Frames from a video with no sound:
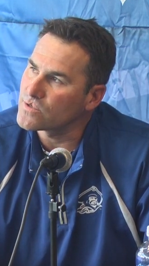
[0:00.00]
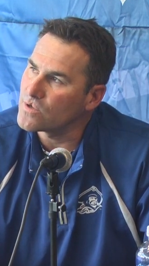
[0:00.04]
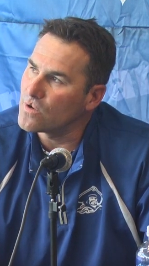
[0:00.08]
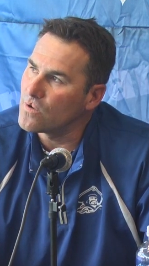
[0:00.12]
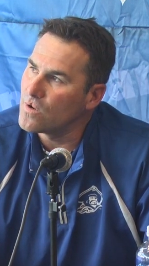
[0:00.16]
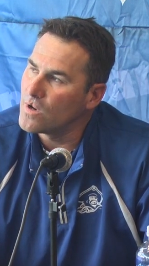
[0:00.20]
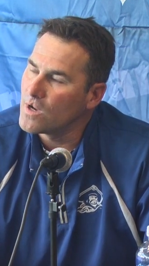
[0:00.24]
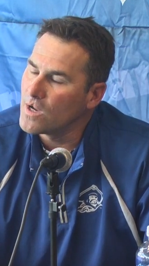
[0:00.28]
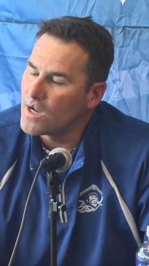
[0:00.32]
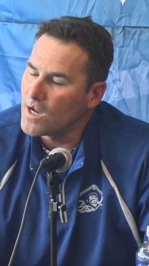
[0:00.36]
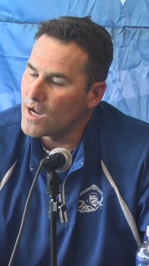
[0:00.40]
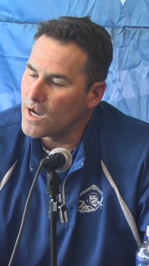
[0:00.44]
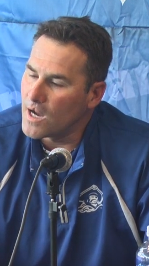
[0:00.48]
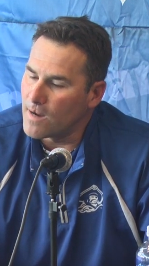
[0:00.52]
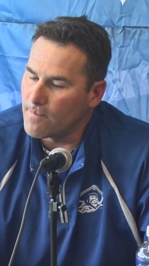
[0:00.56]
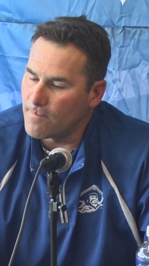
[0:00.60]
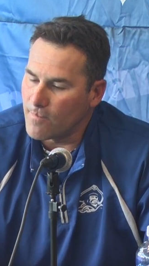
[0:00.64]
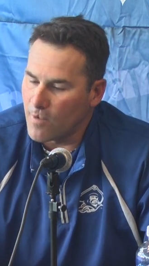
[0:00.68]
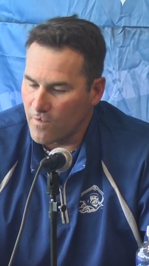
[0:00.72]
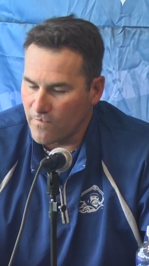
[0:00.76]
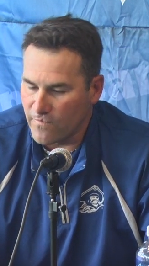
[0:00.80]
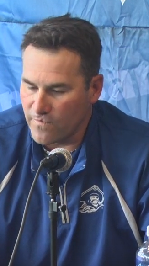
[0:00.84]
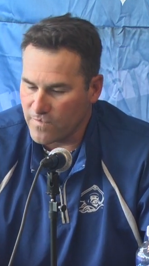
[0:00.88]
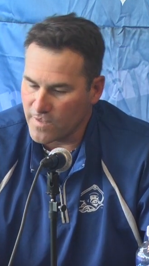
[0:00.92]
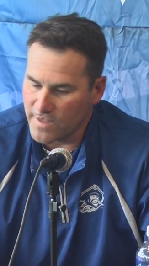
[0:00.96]
So
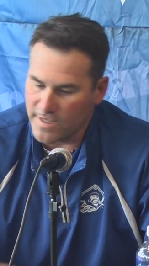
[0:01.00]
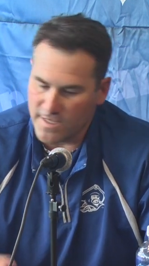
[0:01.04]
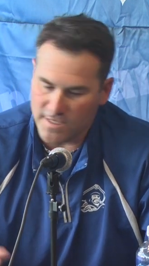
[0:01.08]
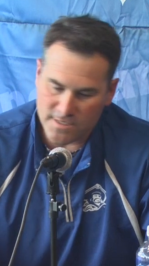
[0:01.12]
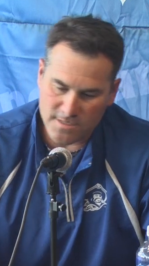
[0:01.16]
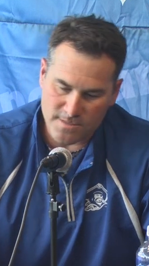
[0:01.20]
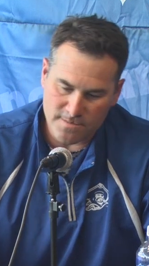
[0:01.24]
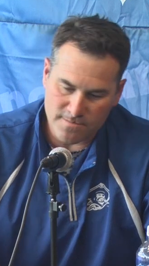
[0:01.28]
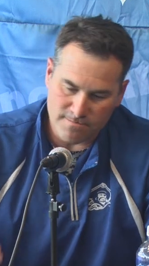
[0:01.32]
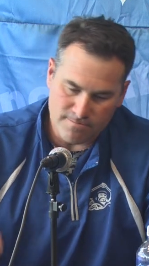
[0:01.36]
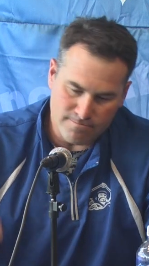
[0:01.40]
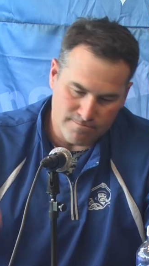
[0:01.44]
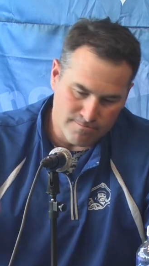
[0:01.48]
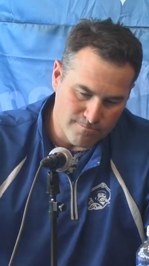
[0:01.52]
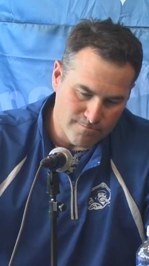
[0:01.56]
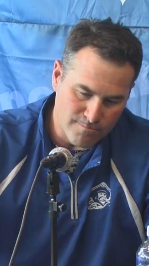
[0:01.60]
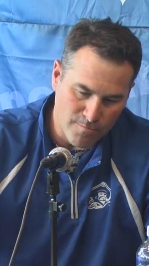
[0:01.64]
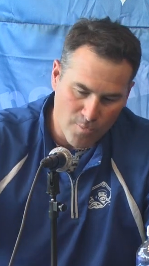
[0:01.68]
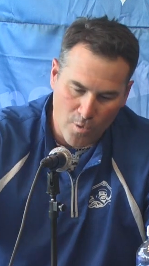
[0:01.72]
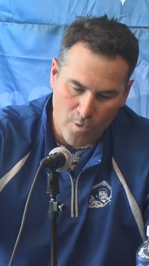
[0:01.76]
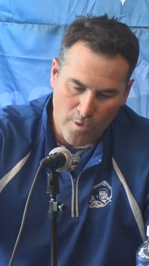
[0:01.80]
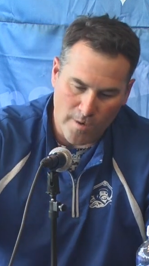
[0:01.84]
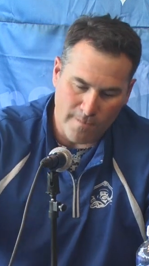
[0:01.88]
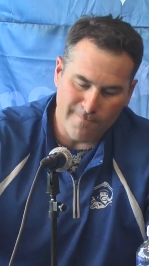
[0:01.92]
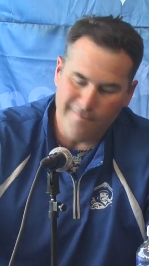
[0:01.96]
hopefully it's
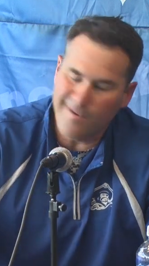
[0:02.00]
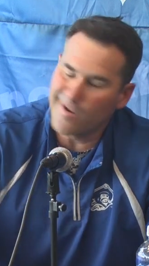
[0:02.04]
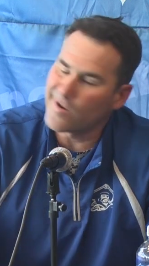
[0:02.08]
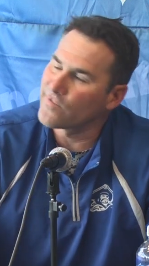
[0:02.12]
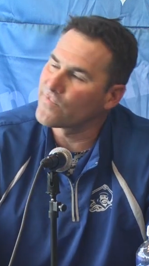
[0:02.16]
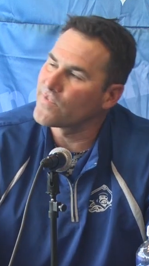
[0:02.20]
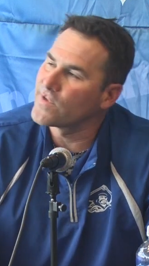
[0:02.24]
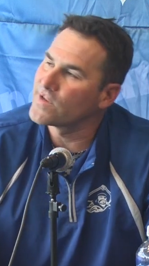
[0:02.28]
more and better